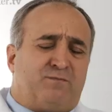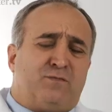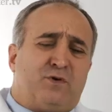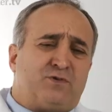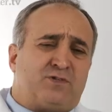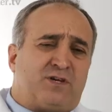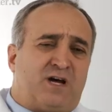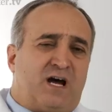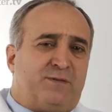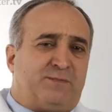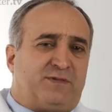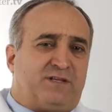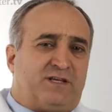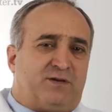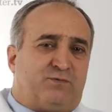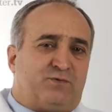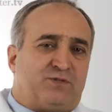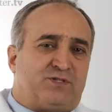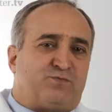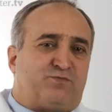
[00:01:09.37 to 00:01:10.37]
Most commonly
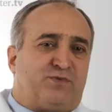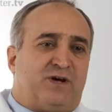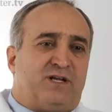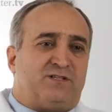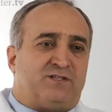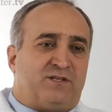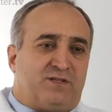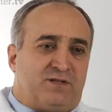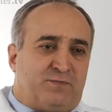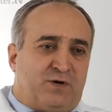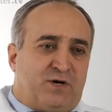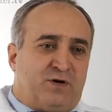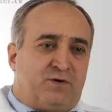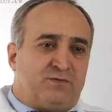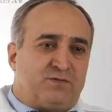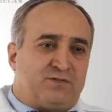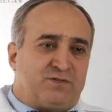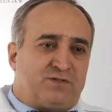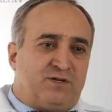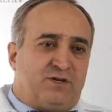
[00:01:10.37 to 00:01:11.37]
it would spread to the
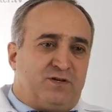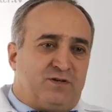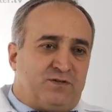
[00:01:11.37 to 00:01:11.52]
bones,